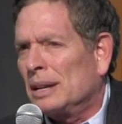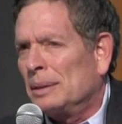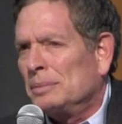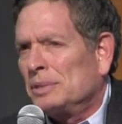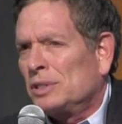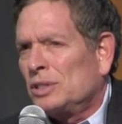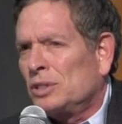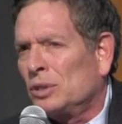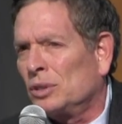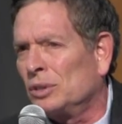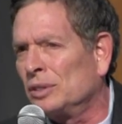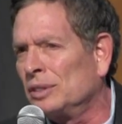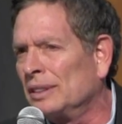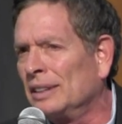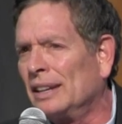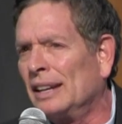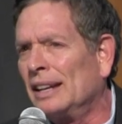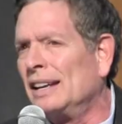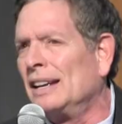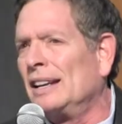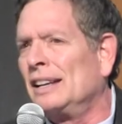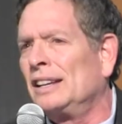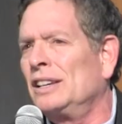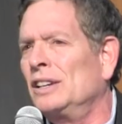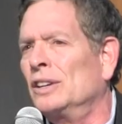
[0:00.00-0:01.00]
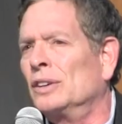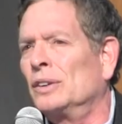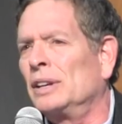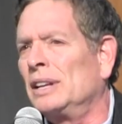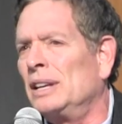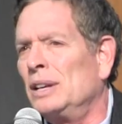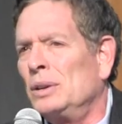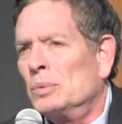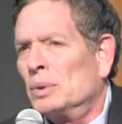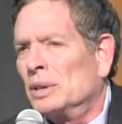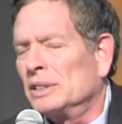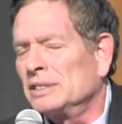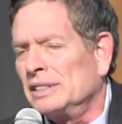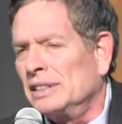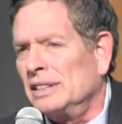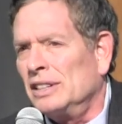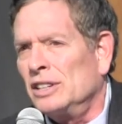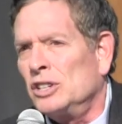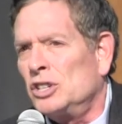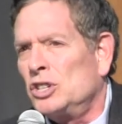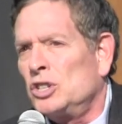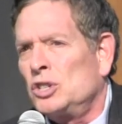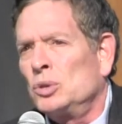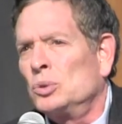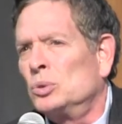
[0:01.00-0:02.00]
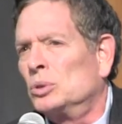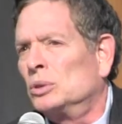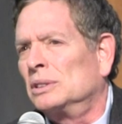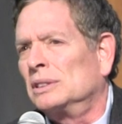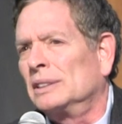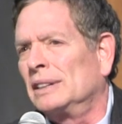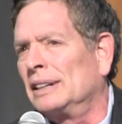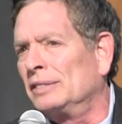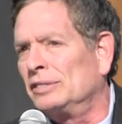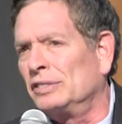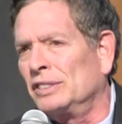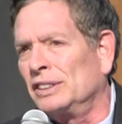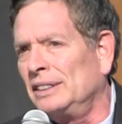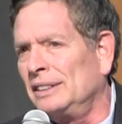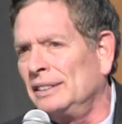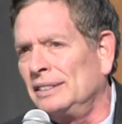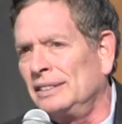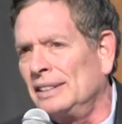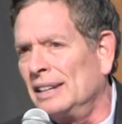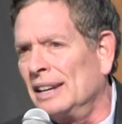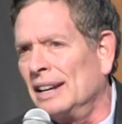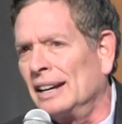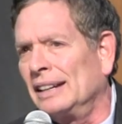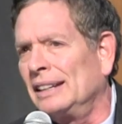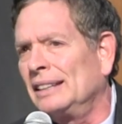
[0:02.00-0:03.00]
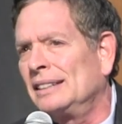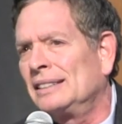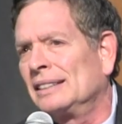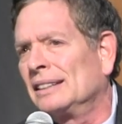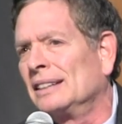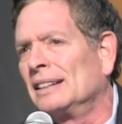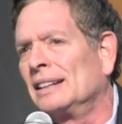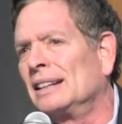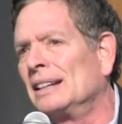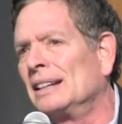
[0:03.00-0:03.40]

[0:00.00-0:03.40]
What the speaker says: I'm sure, you know, he wasn't in shul every night.